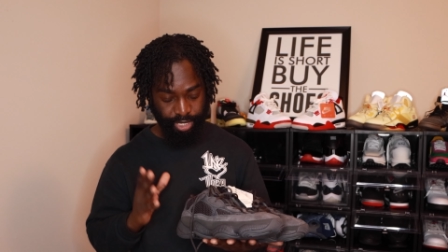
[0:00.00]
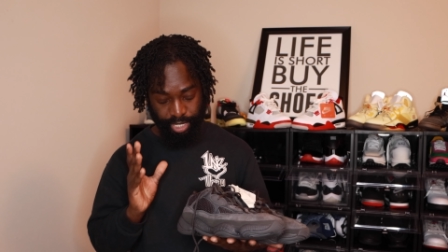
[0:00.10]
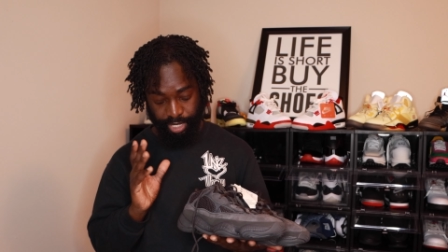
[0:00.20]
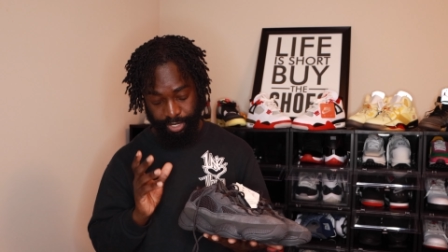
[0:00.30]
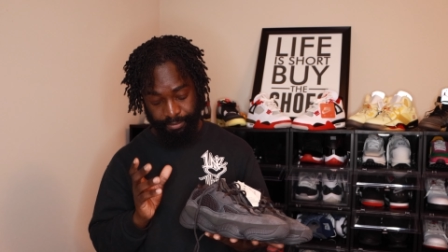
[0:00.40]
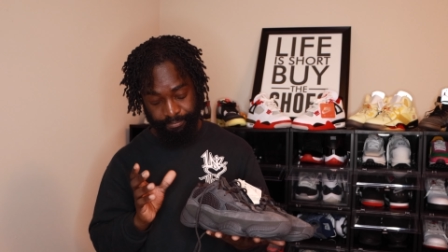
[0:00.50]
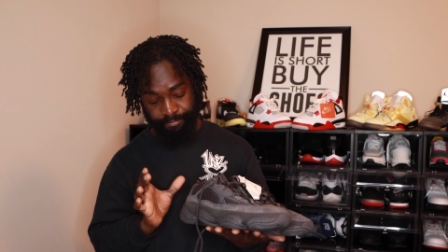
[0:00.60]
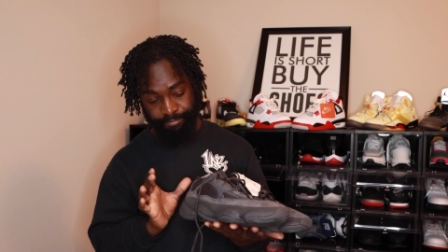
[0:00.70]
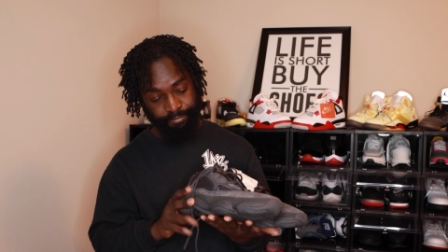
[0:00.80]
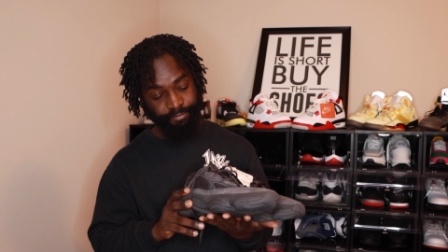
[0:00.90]
And
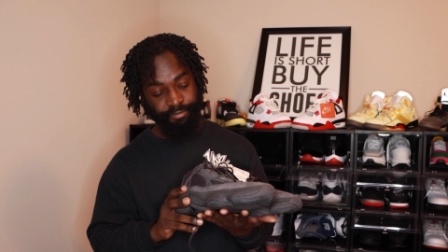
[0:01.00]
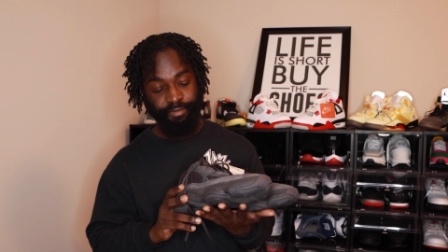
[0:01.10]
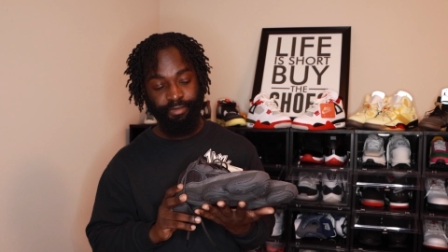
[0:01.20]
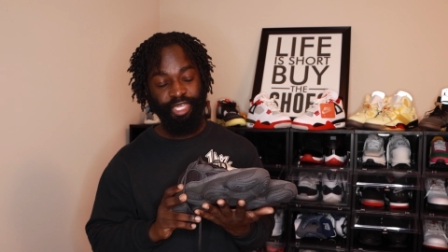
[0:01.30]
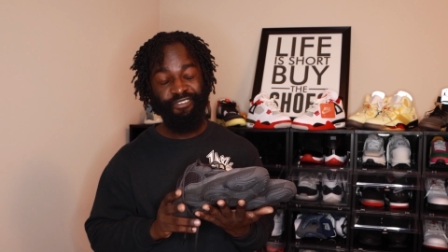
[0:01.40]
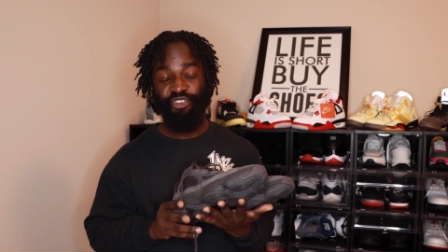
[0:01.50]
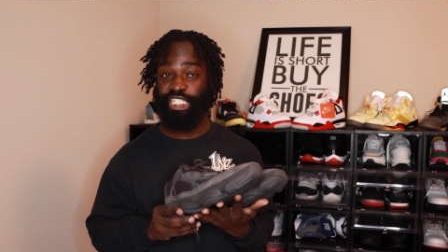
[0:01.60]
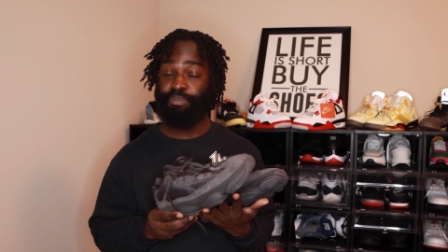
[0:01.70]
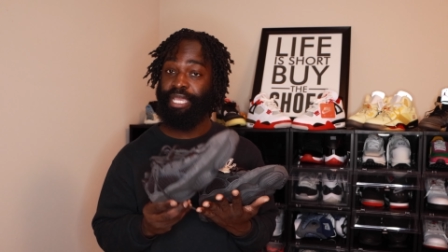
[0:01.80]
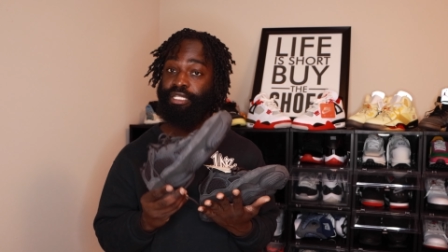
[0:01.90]
if you're
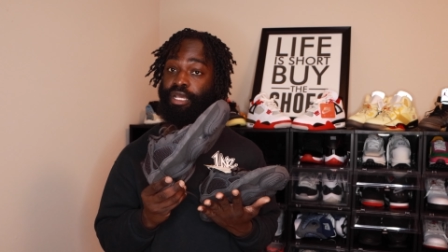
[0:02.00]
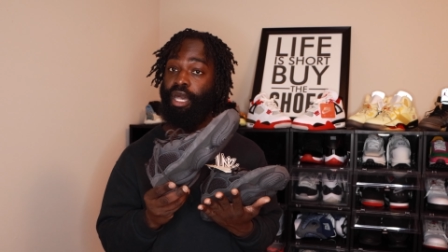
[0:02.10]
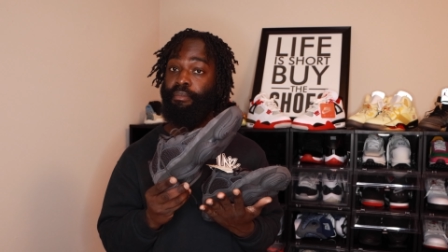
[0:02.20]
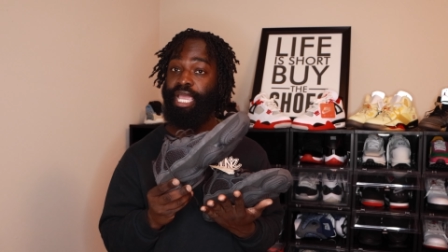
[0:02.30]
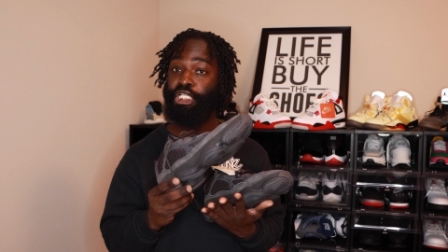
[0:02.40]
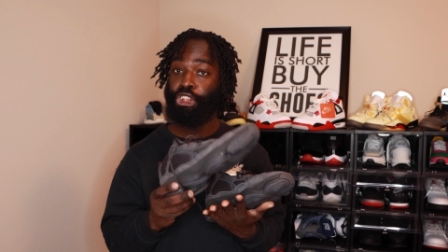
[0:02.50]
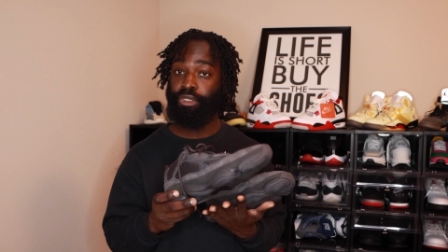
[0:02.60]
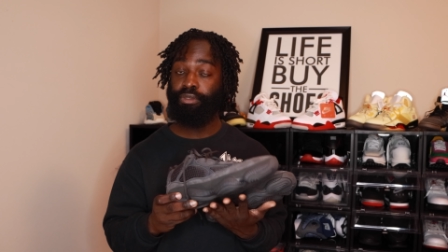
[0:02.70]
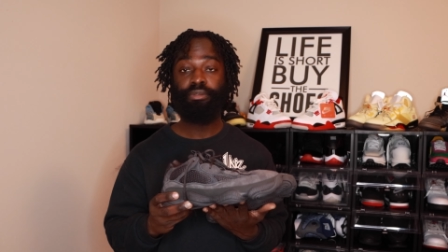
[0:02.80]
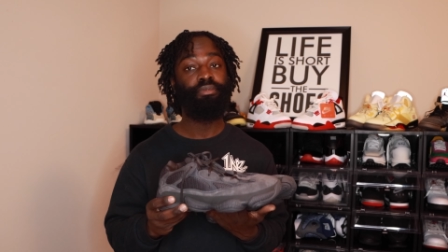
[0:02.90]
expecting an all black
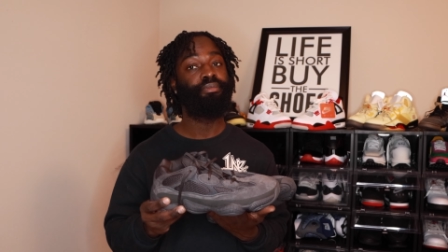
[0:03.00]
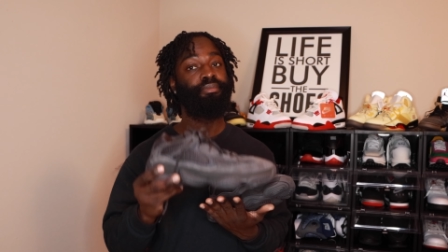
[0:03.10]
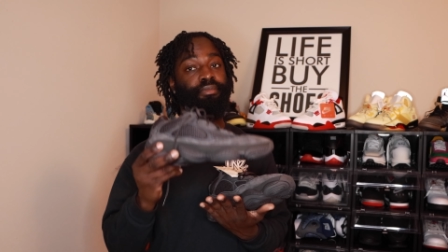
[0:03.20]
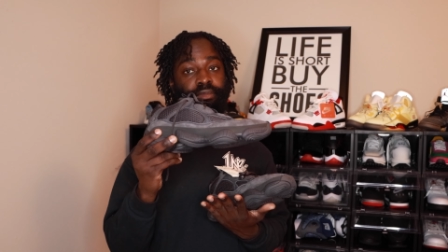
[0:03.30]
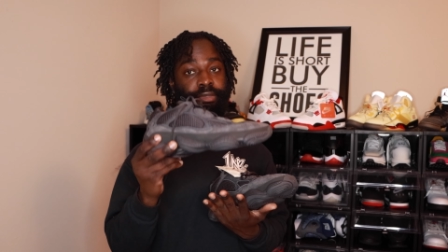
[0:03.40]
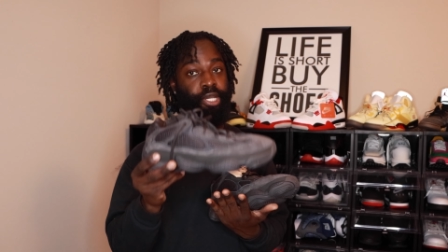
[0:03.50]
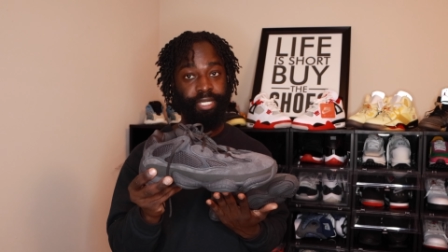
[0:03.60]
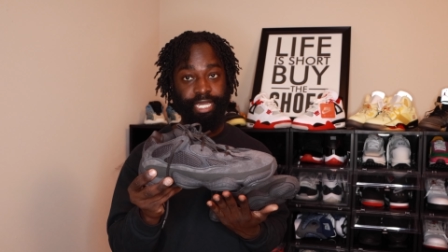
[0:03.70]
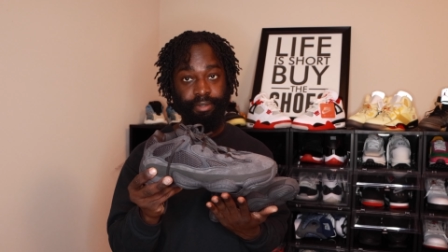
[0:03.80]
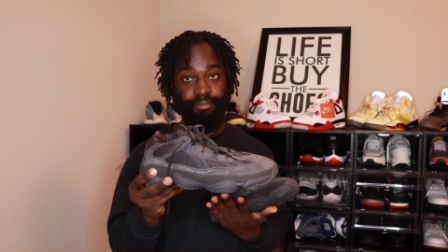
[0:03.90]
shoe,
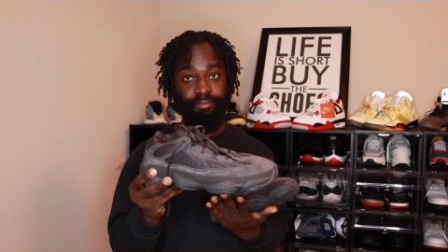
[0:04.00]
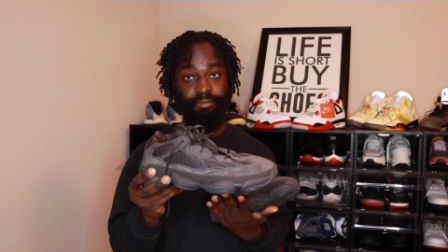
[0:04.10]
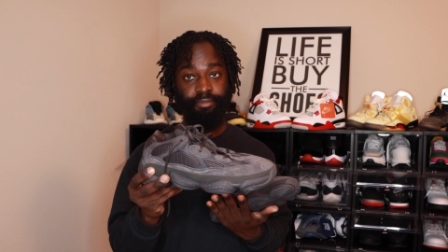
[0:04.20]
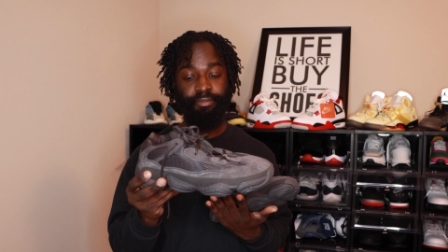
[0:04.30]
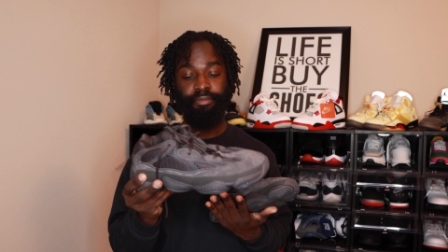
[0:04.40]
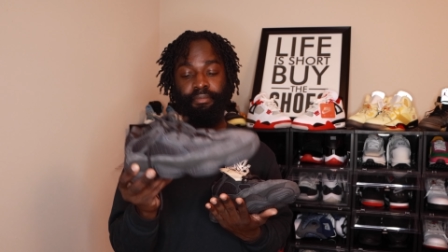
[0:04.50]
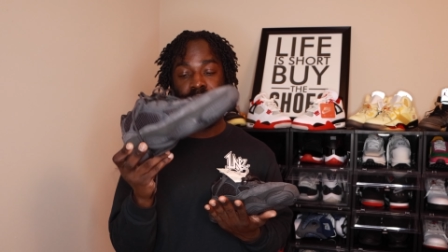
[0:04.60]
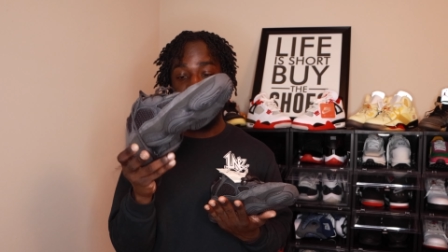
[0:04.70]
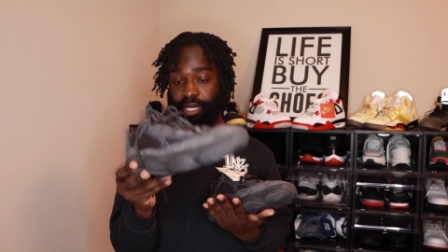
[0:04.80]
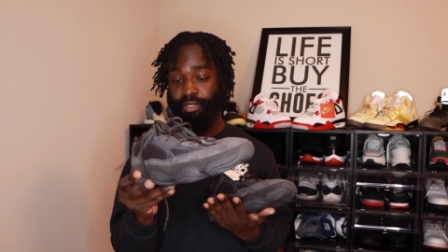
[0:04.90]
don't get them.
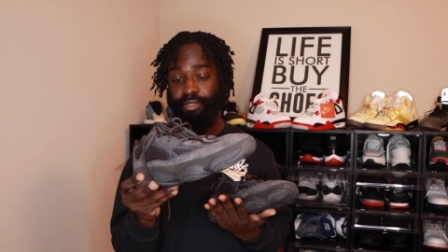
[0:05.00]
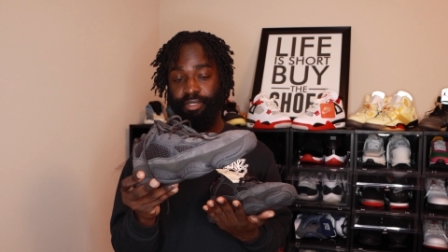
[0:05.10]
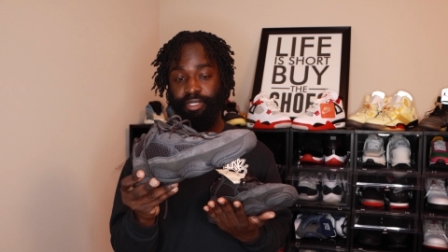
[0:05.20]
But